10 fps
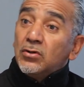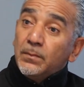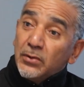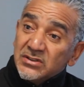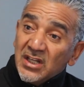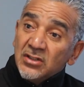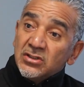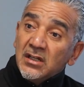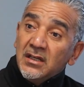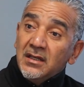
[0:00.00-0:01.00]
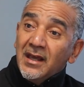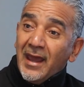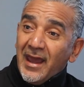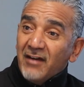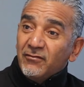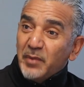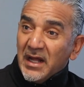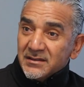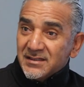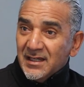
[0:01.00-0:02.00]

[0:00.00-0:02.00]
could potentially have belt